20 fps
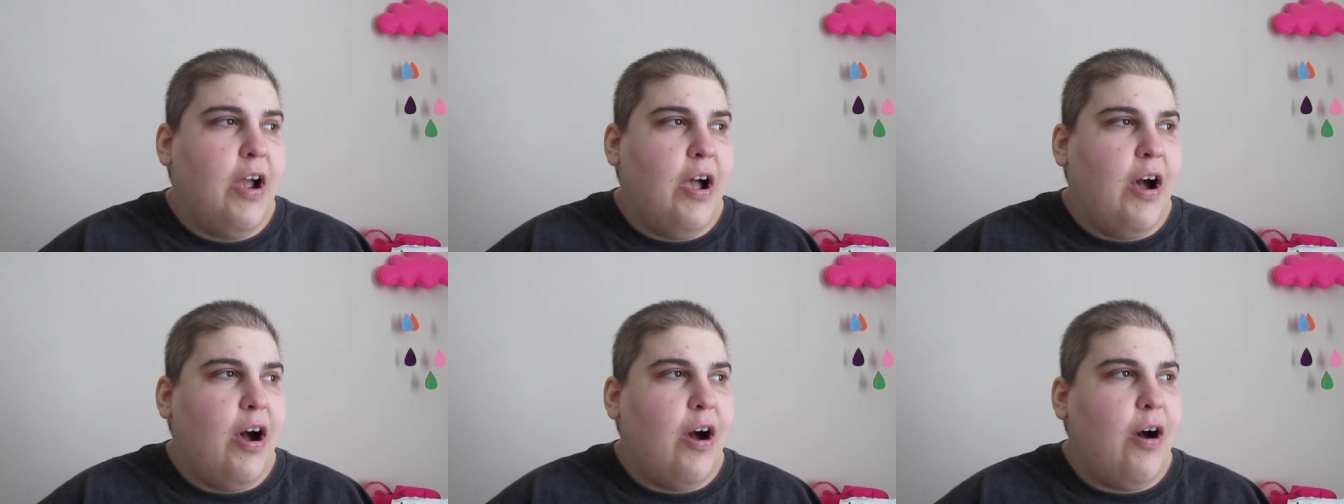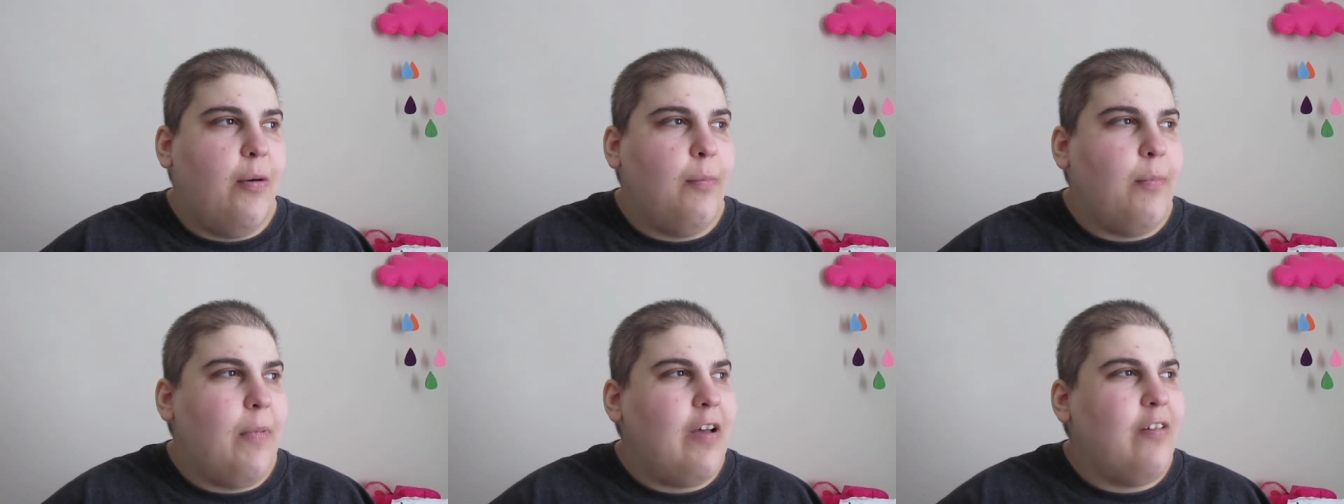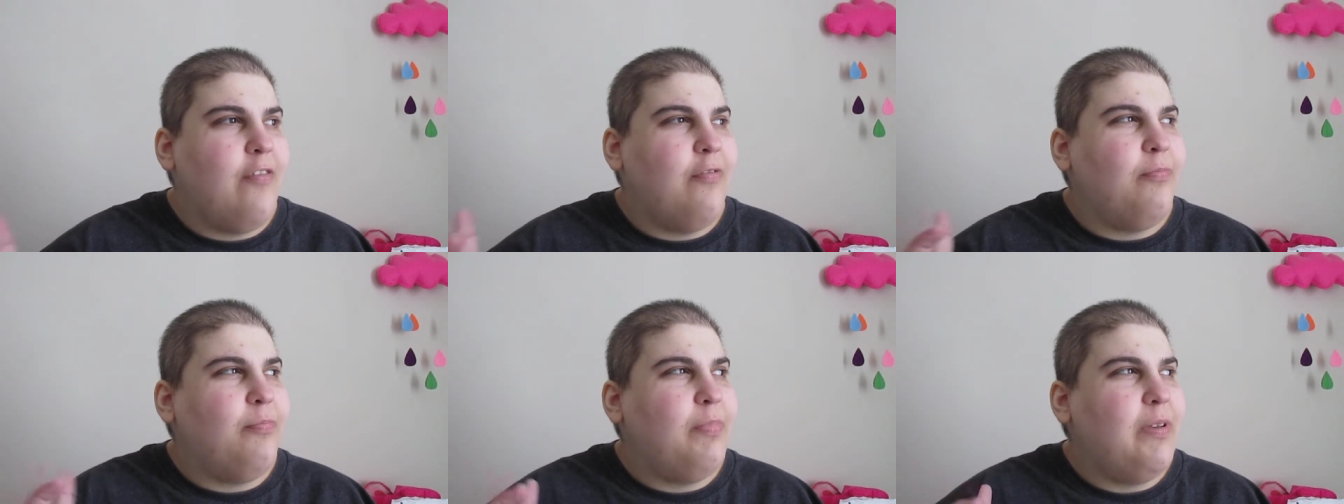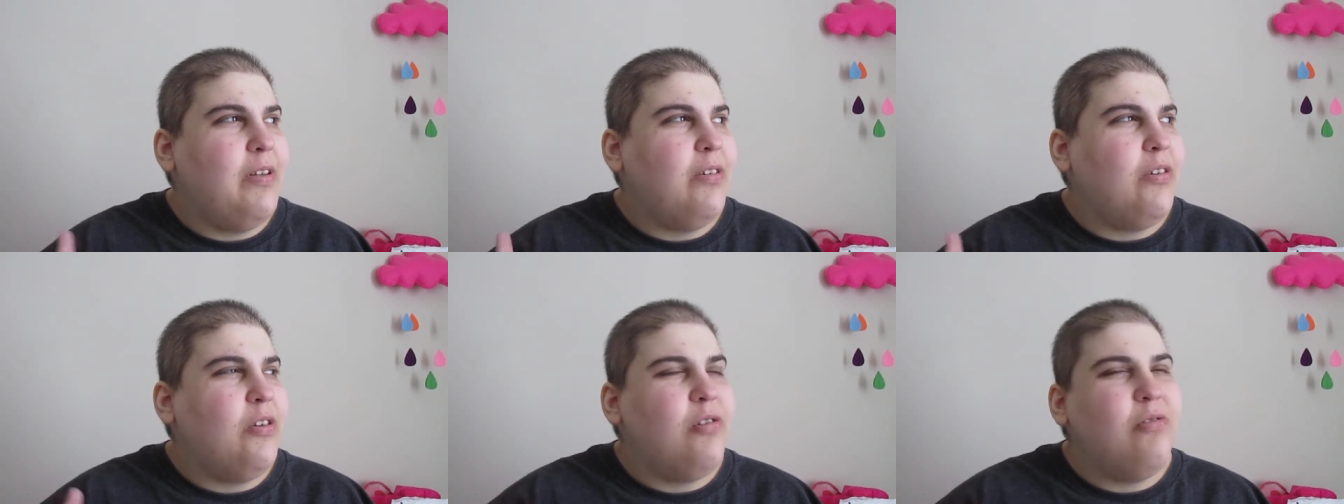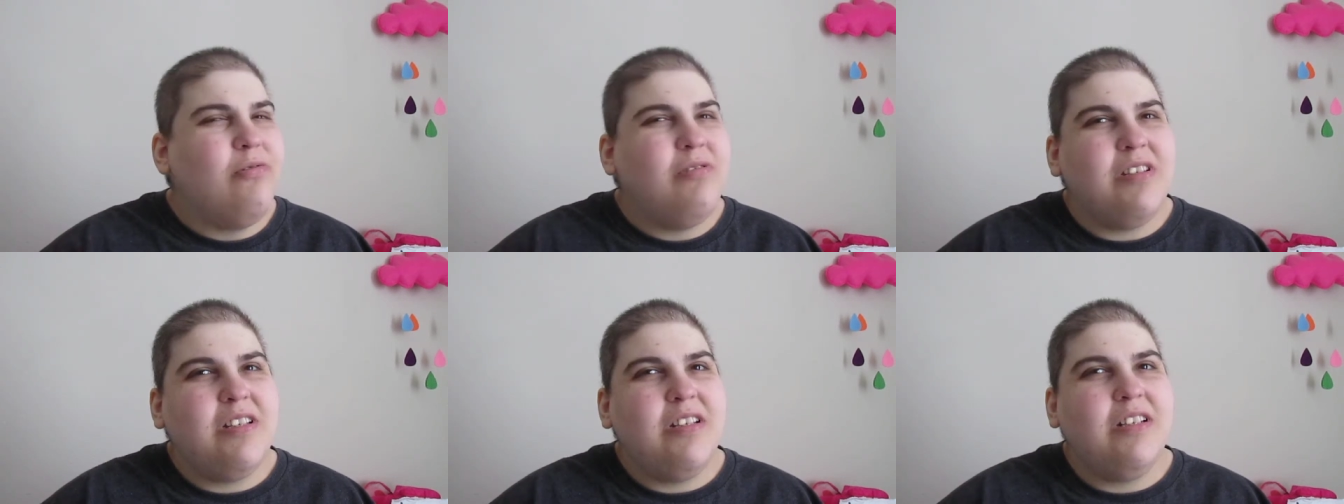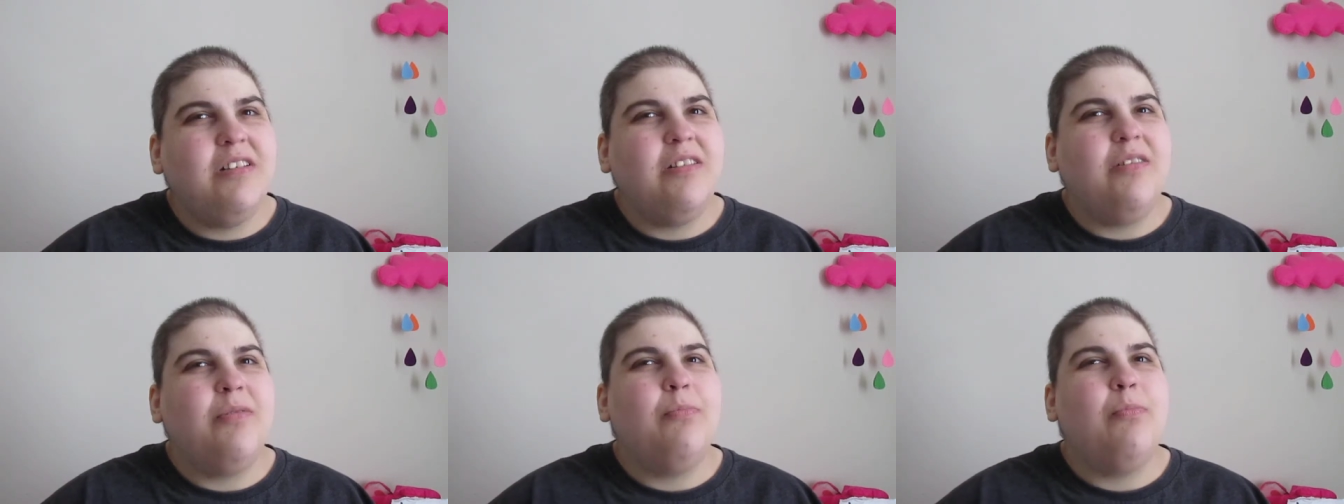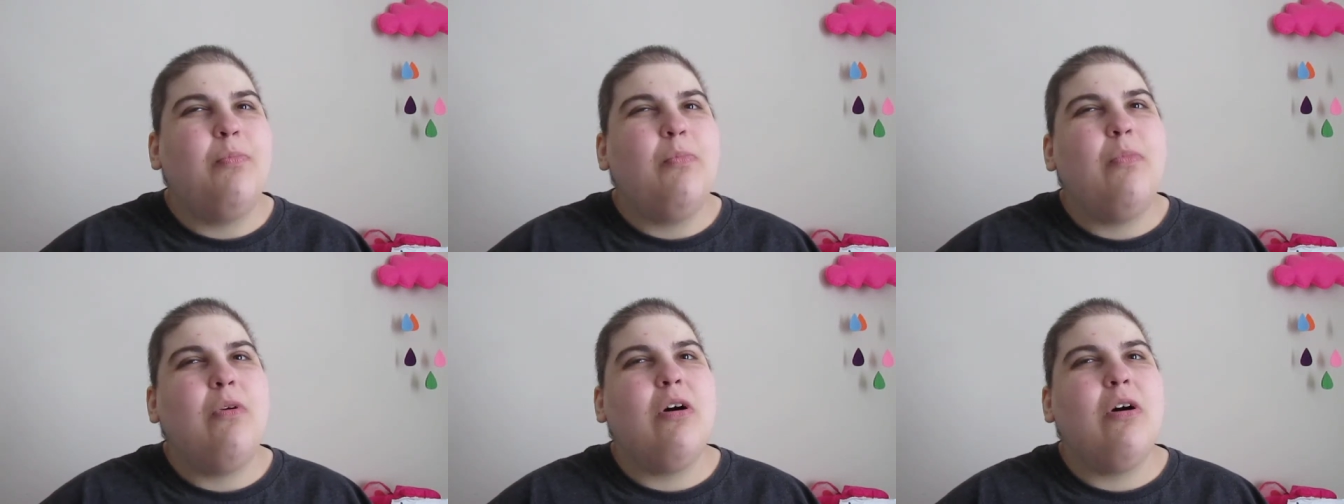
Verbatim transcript: Um, I've been losing